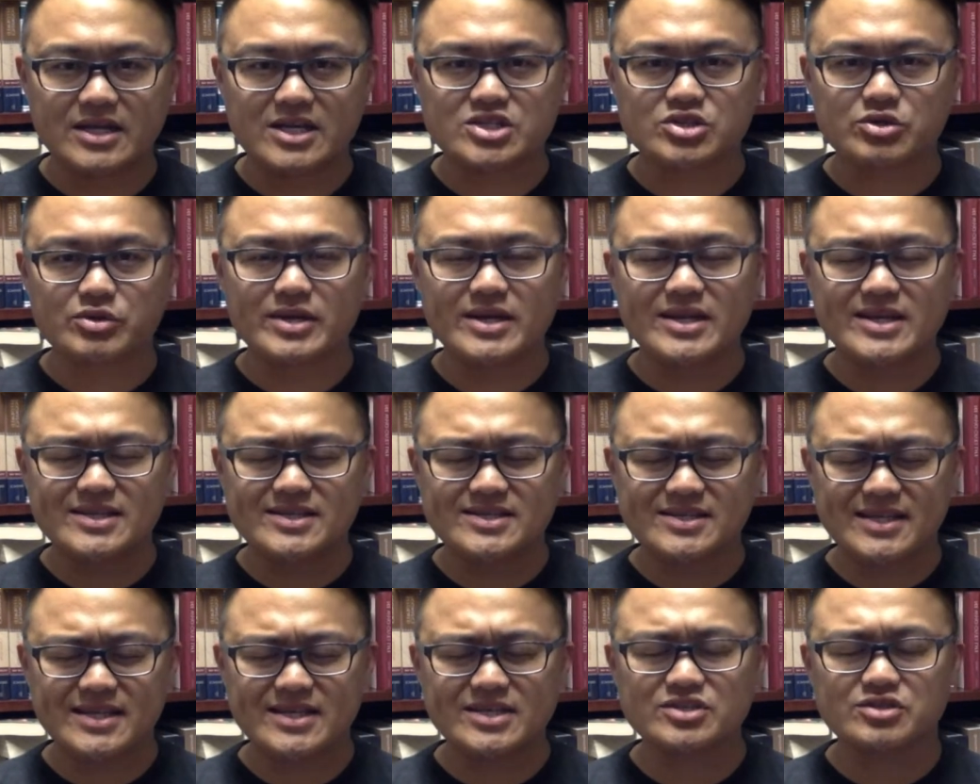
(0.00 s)
and so He
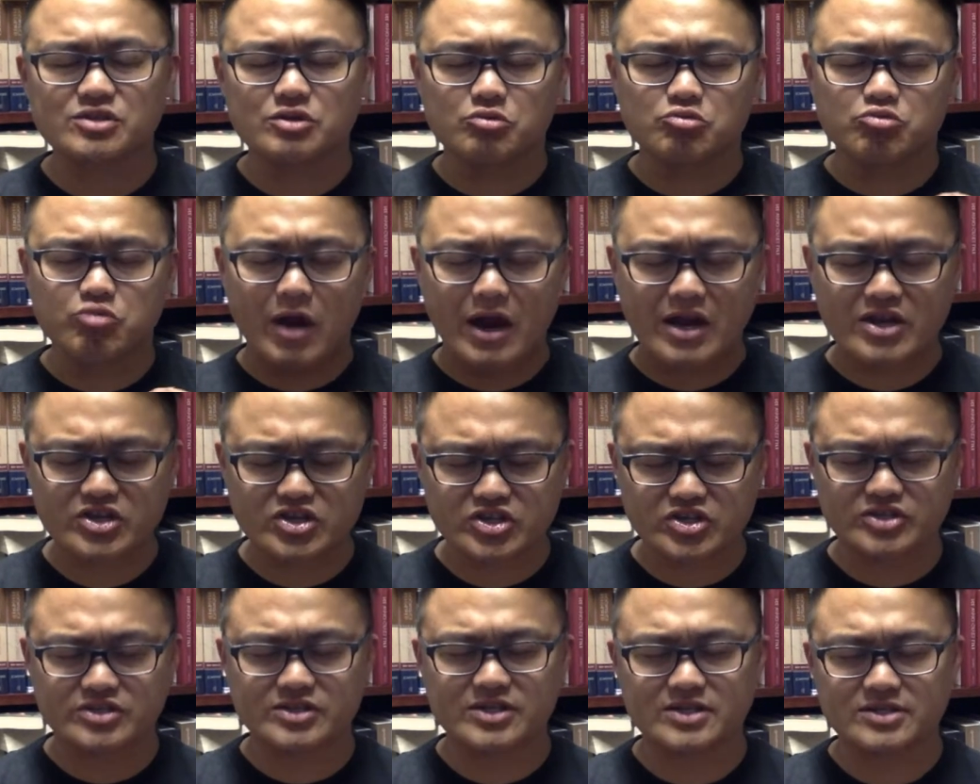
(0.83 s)
sees the
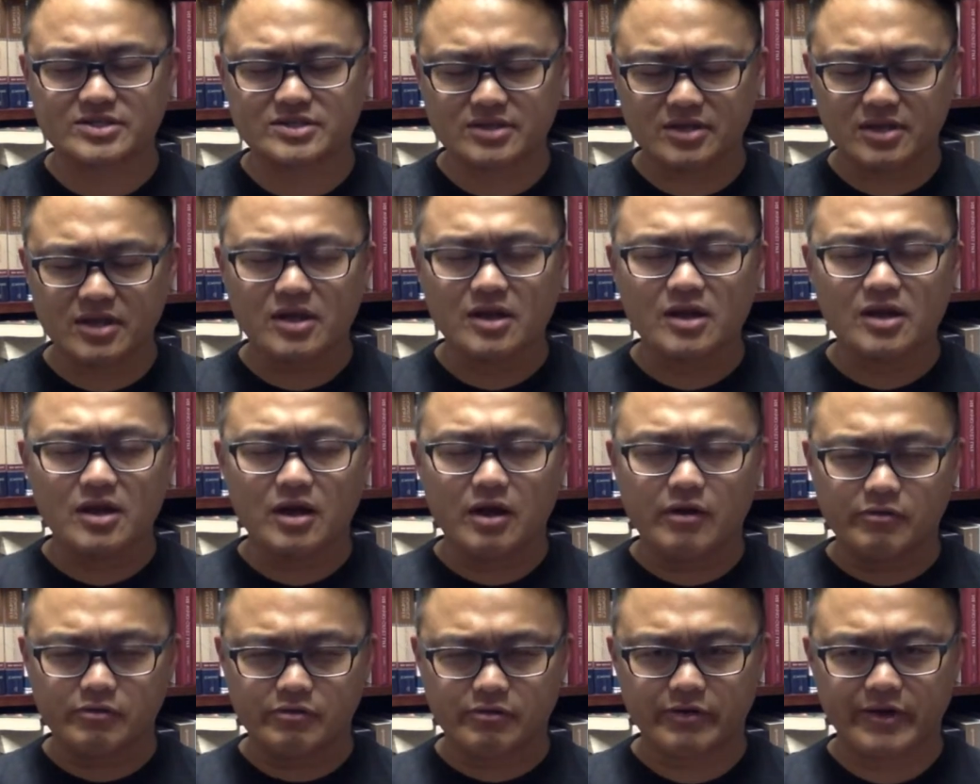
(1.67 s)
righteousness
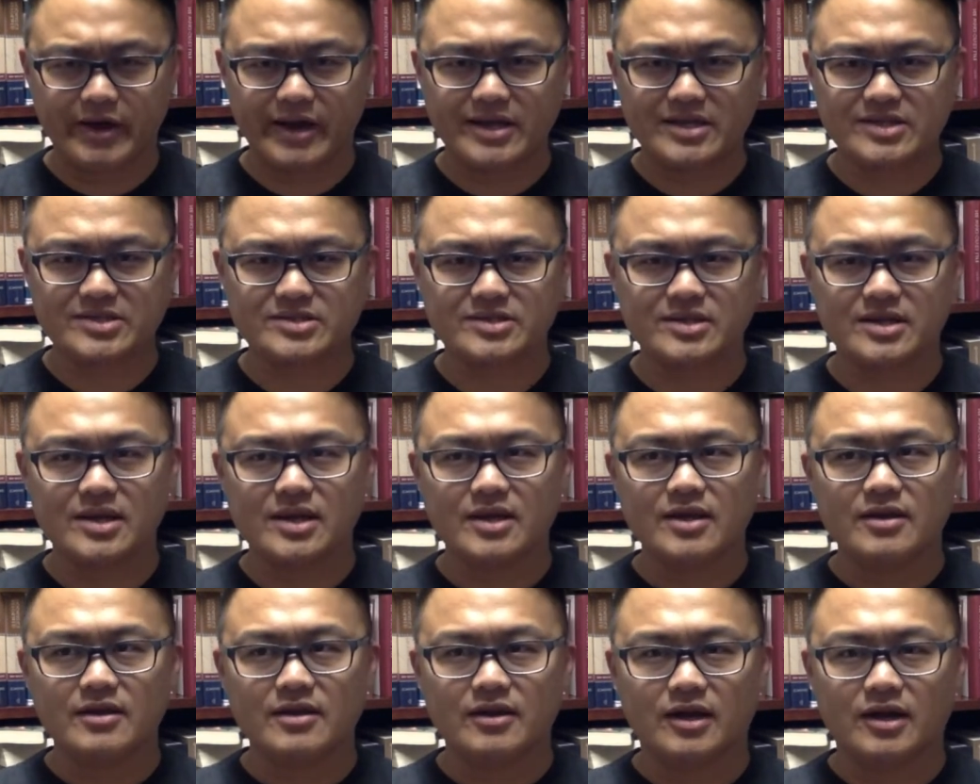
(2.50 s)
of Christ
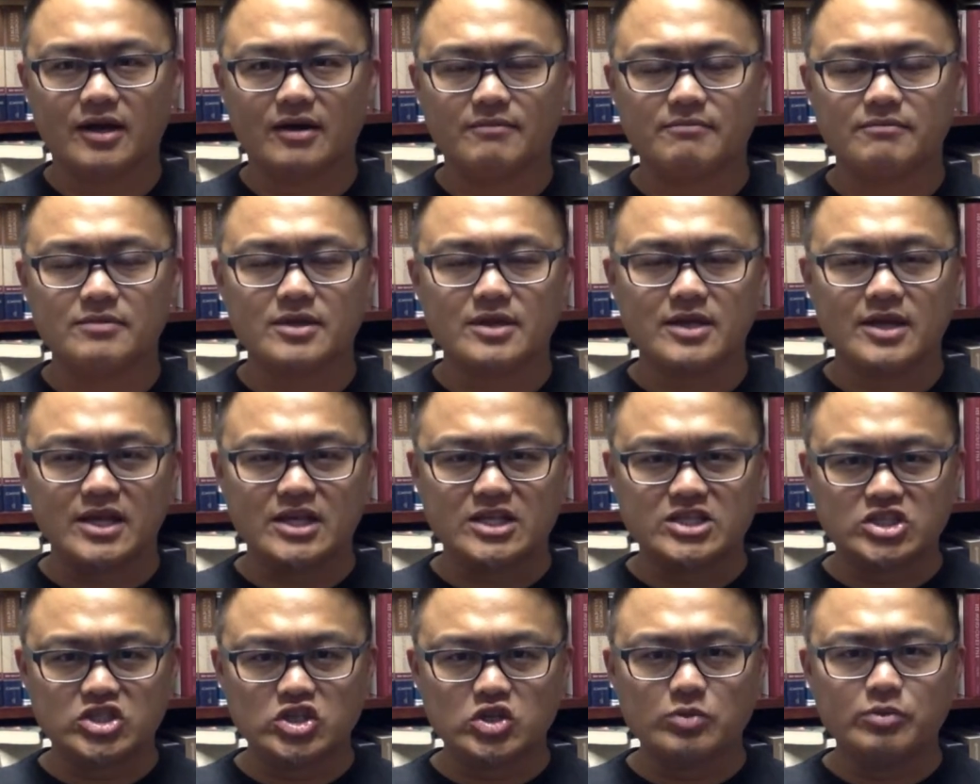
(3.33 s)
um,
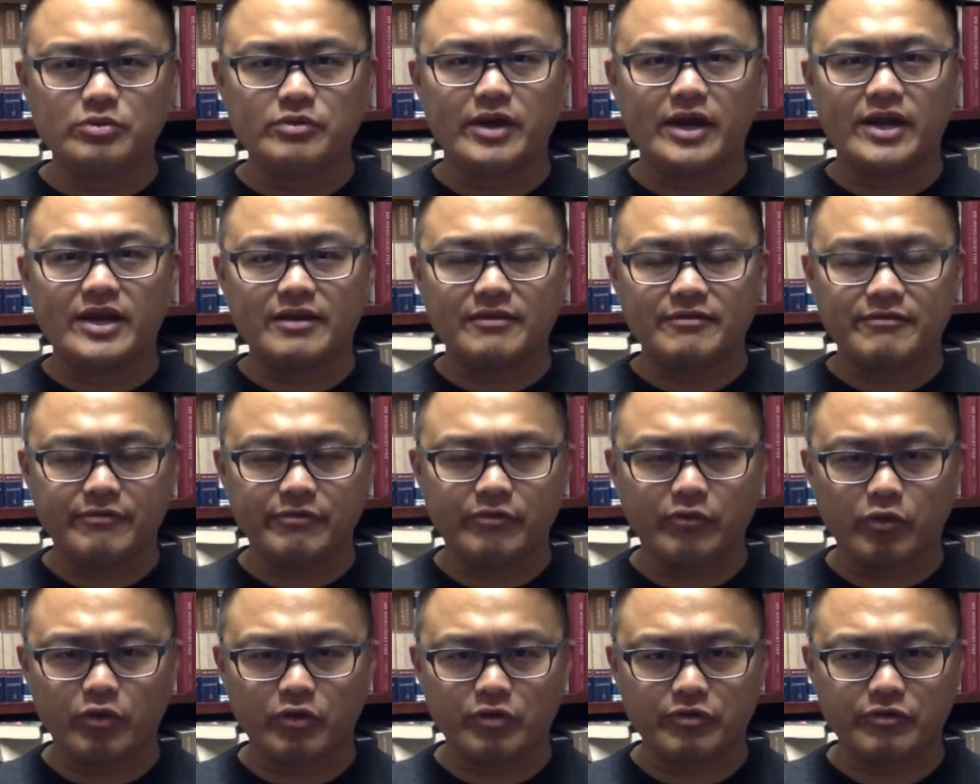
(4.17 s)
exuberating
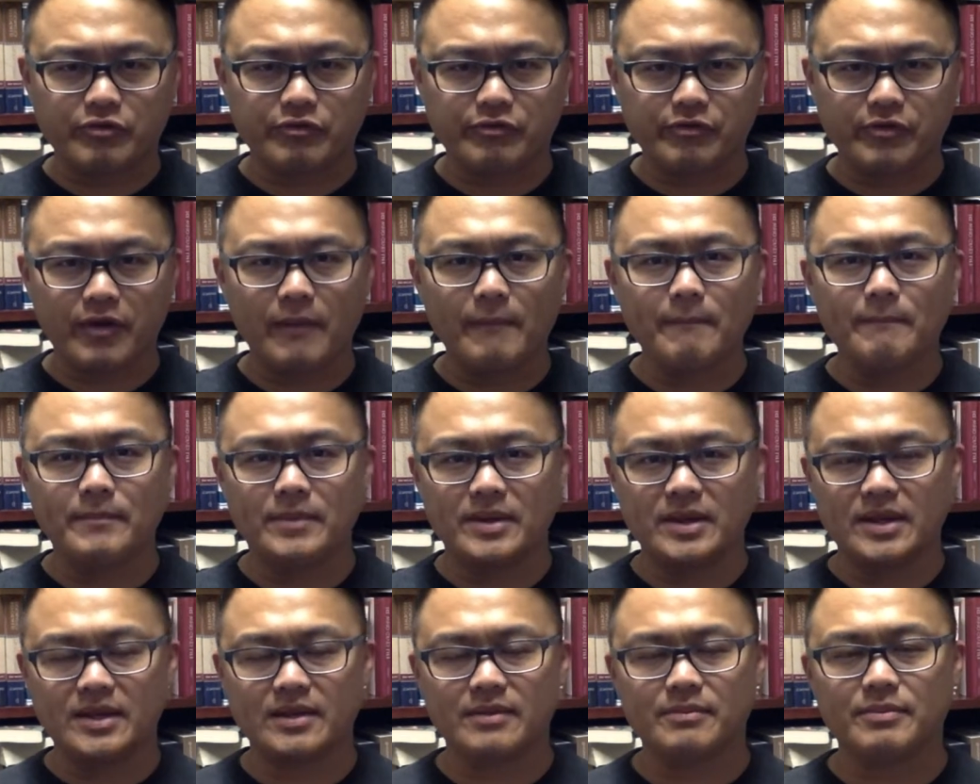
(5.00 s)
forth from
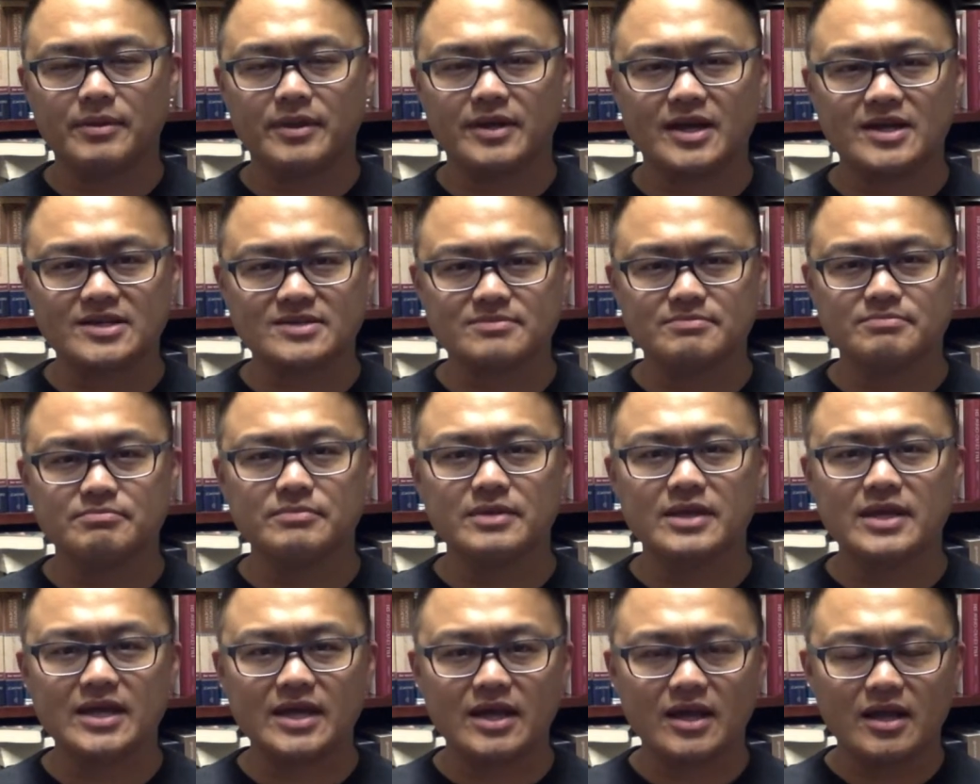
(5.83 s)
me because
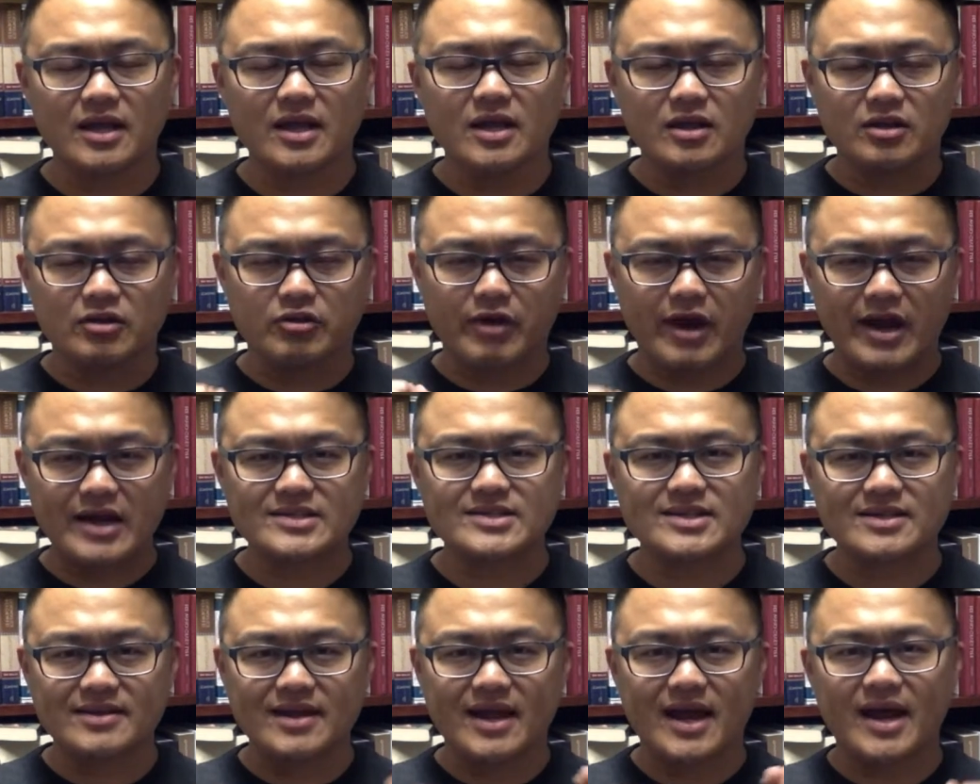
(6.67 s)
me,
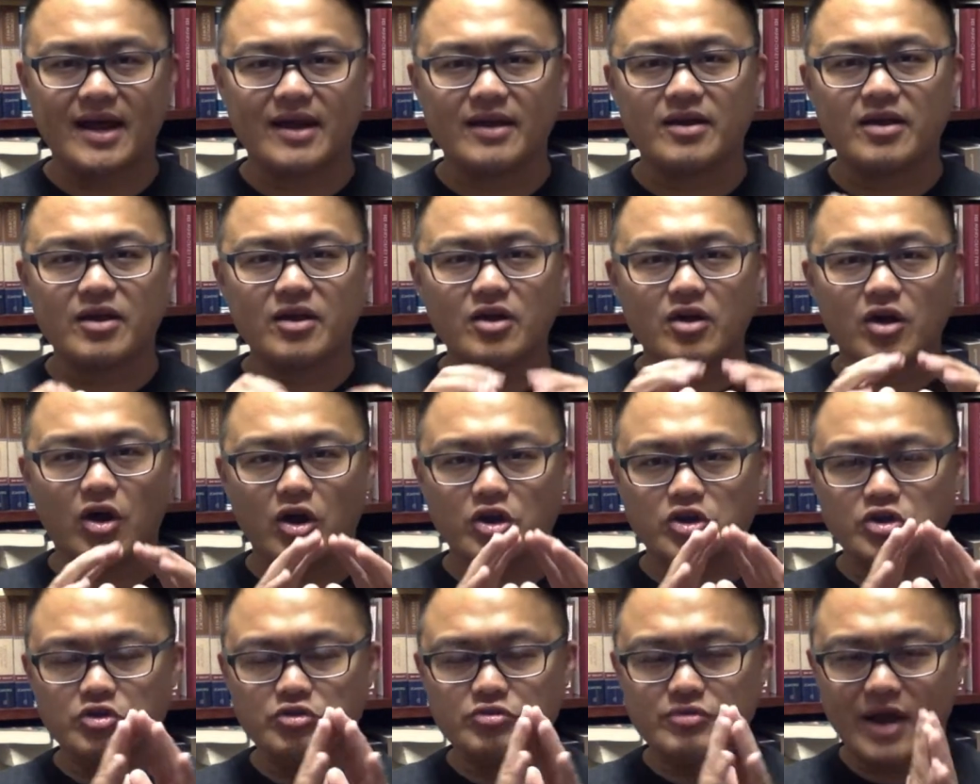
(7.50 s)
Christ, and I are
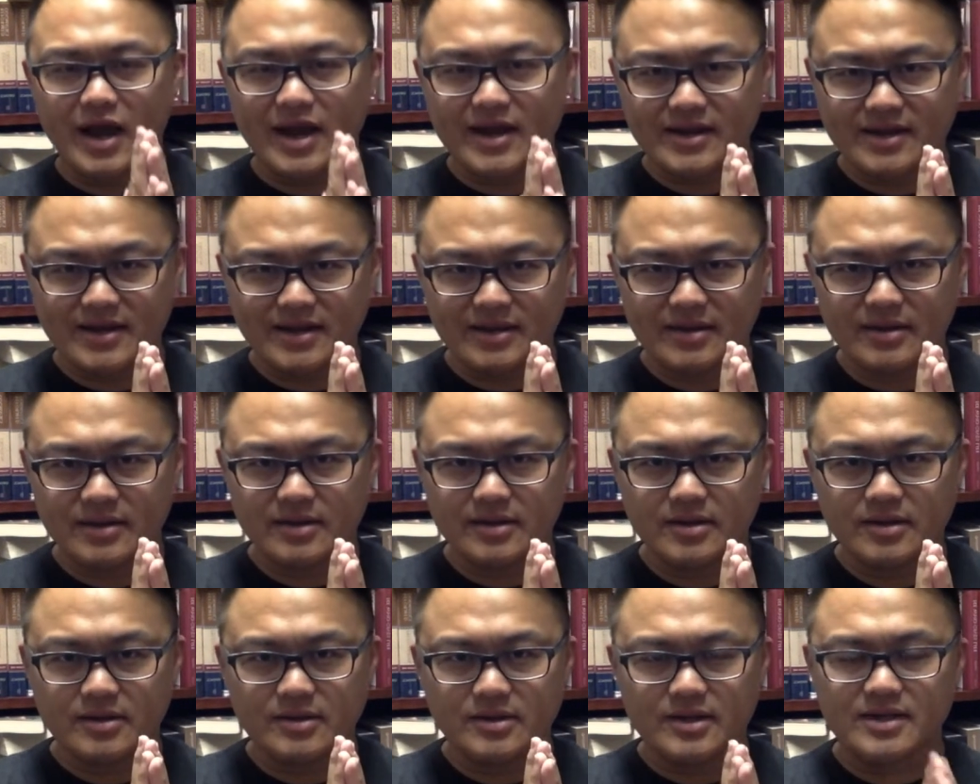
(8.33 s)
united
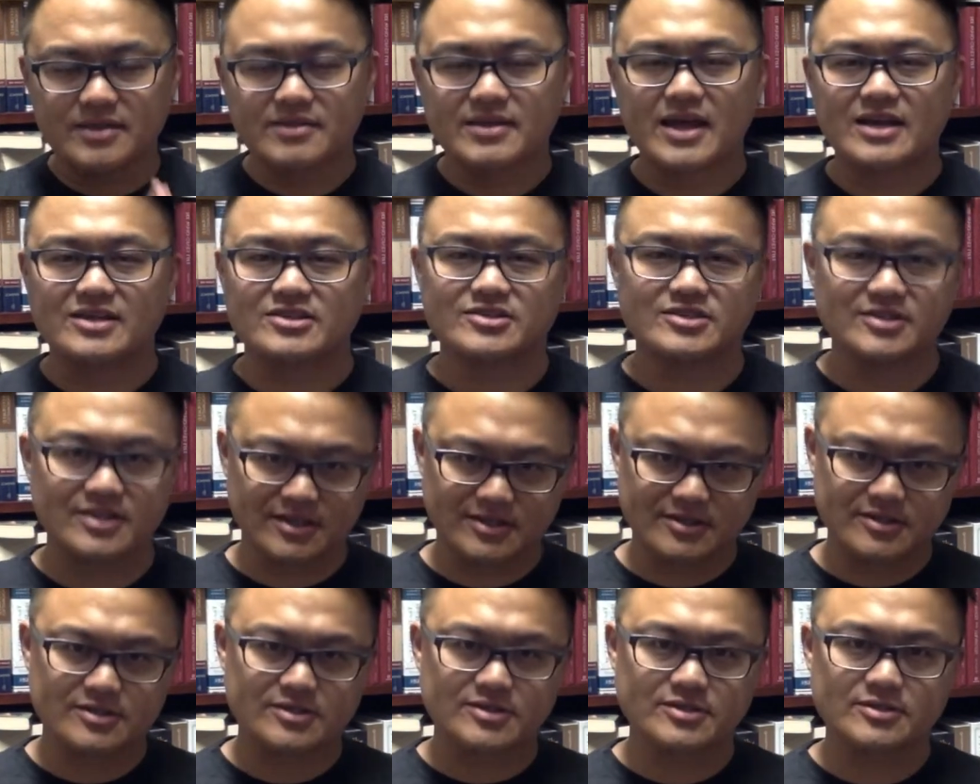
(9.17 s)
in that
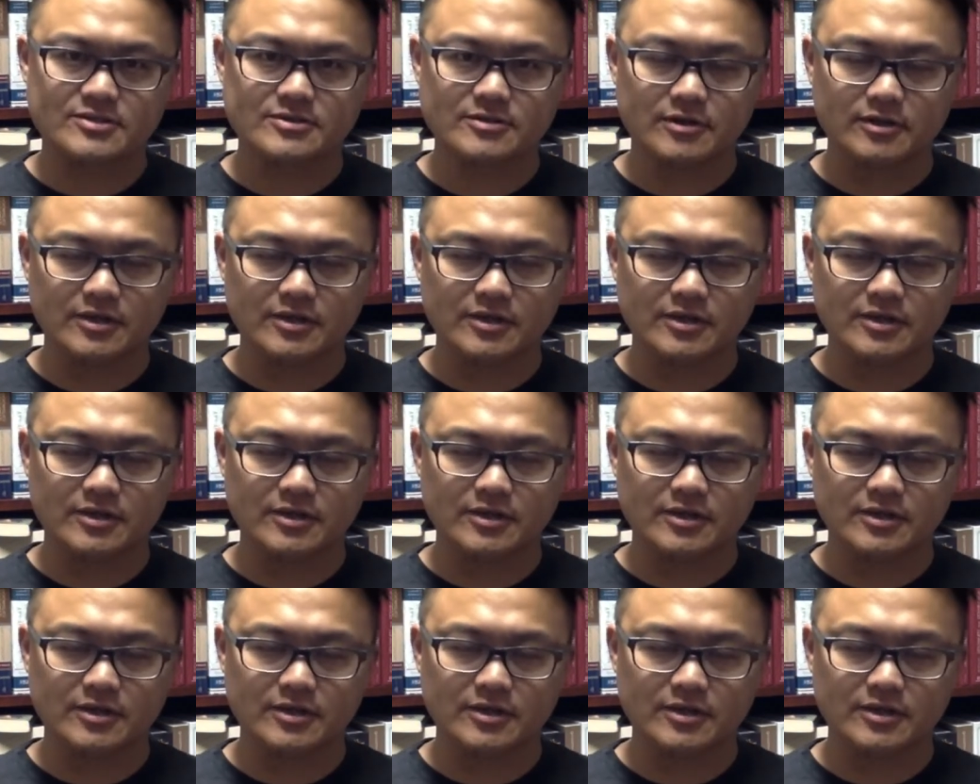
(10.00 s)
sense.